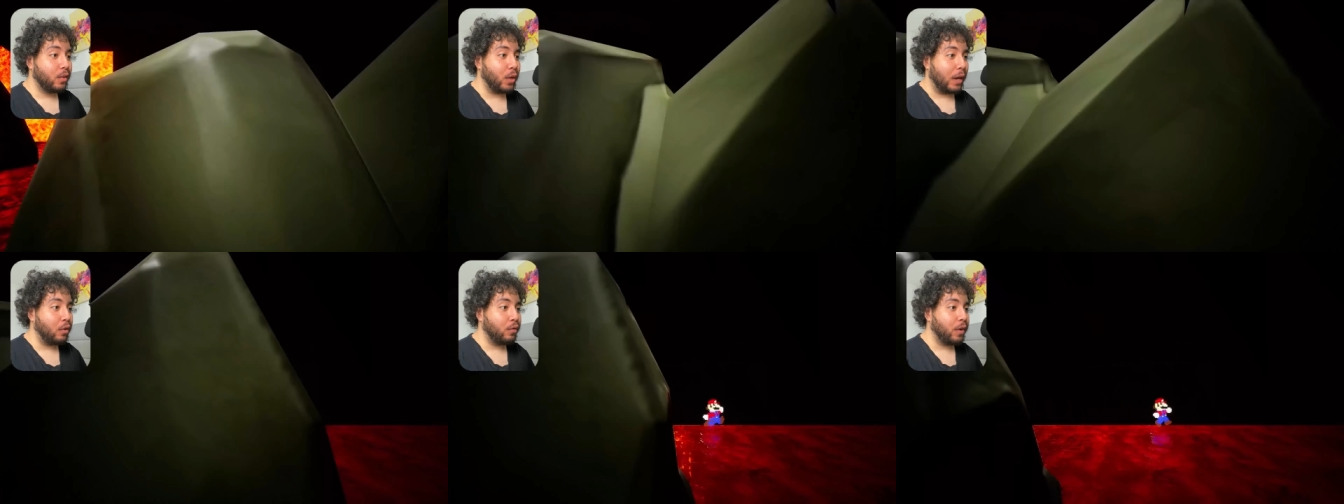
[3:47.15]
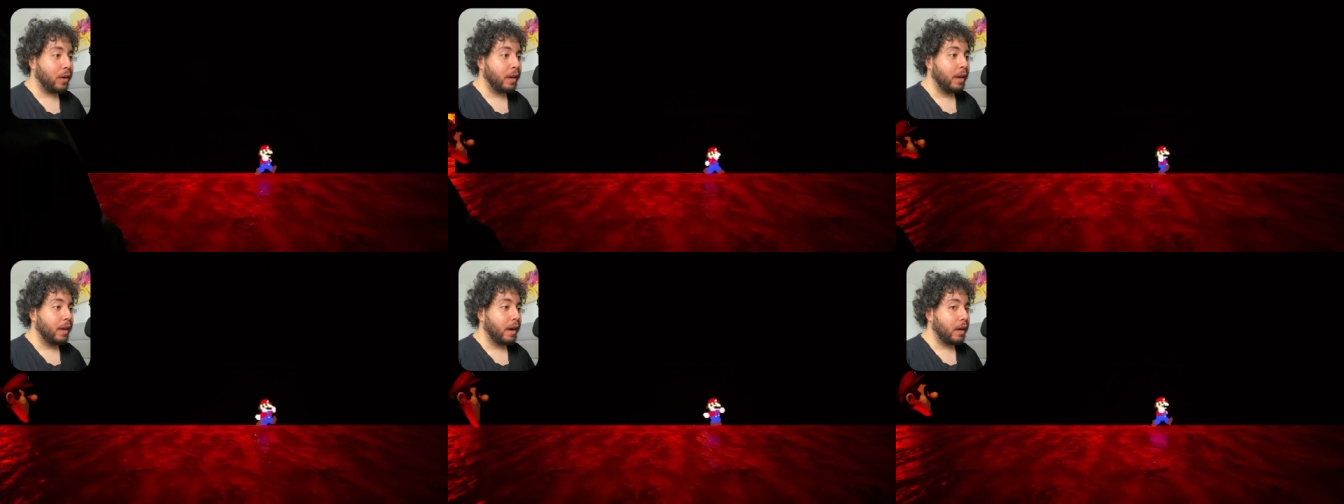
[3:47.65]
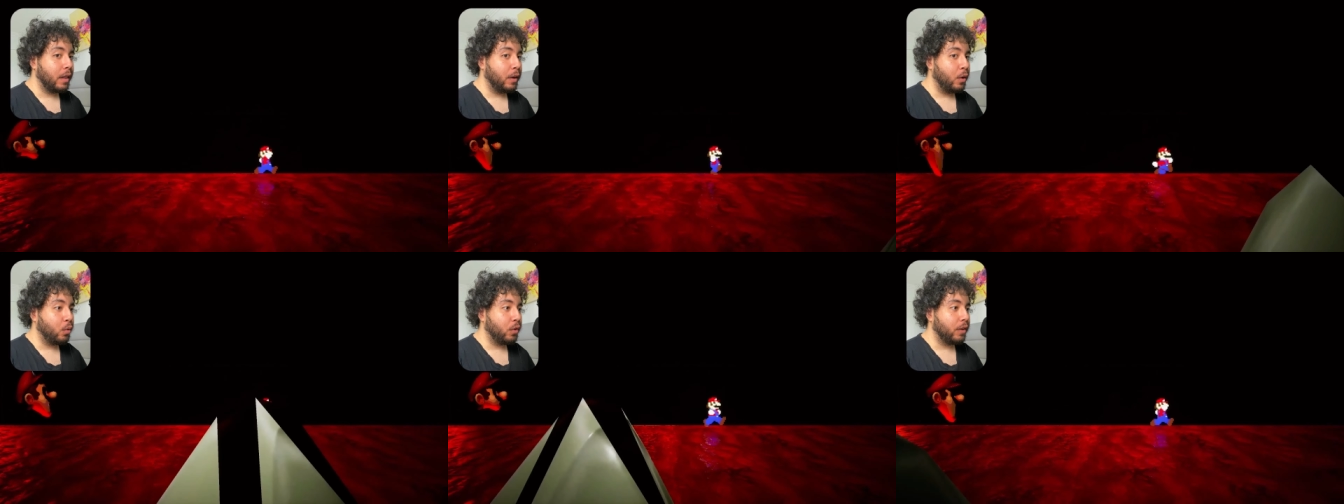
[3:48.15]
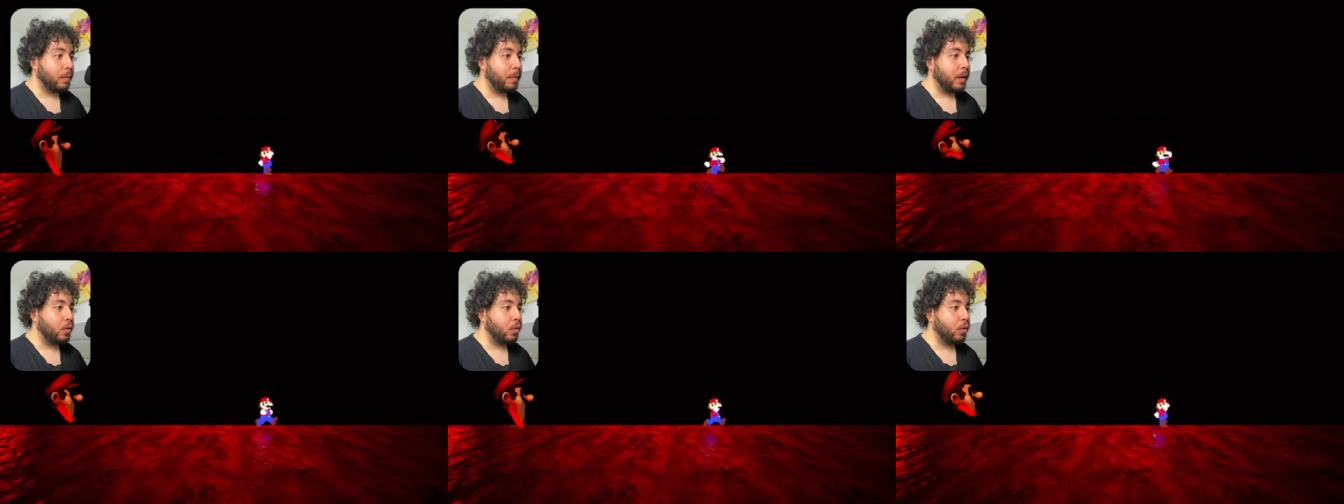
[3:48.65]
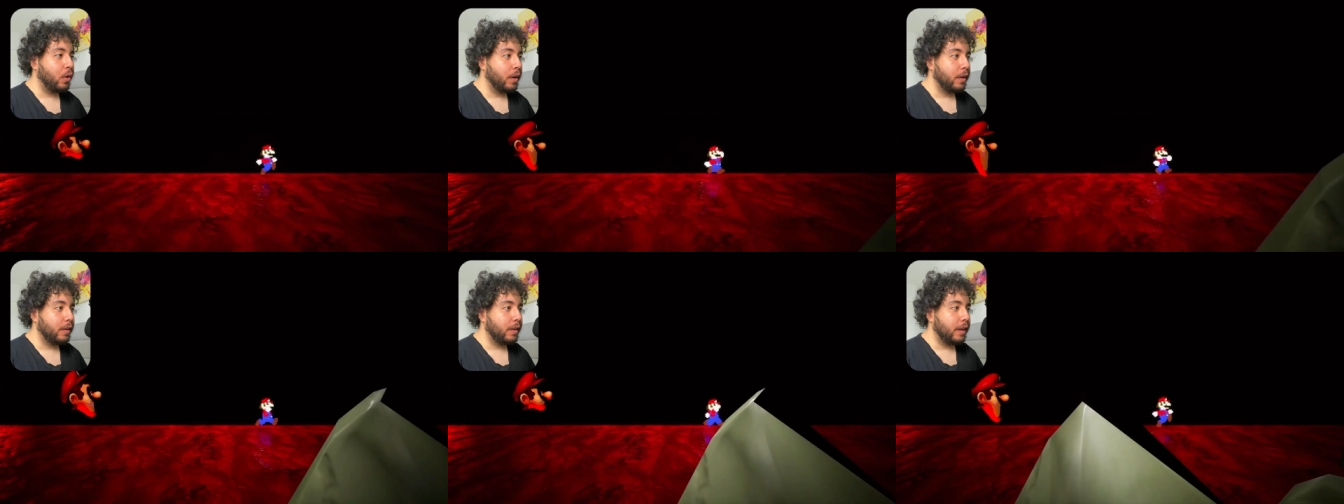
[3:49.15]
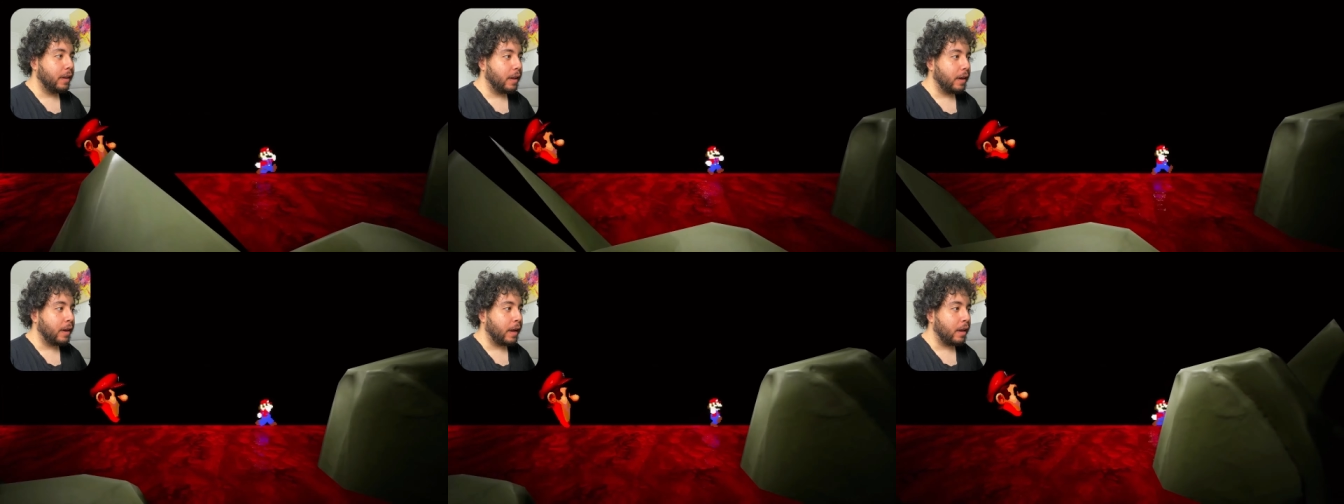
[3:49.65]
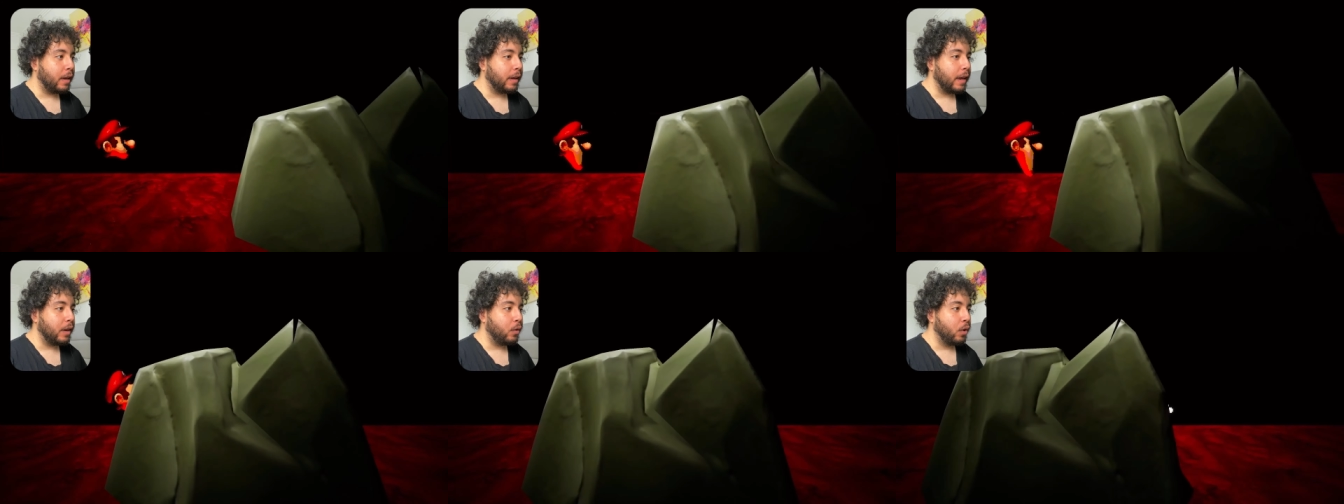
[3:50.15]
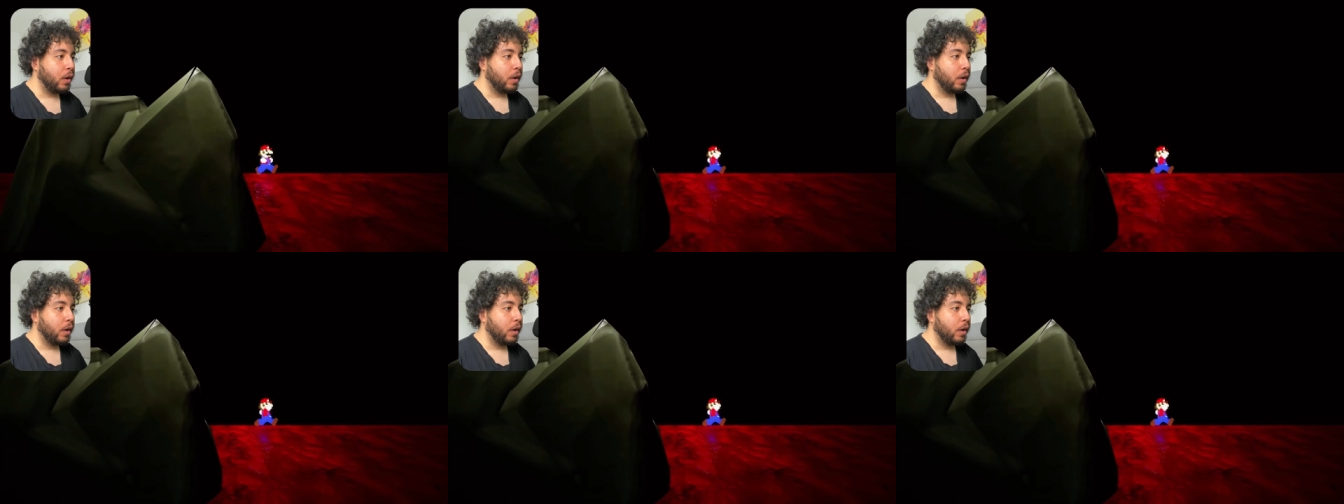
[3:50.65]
Terrifying. Adios, amigo. See you later, alligator.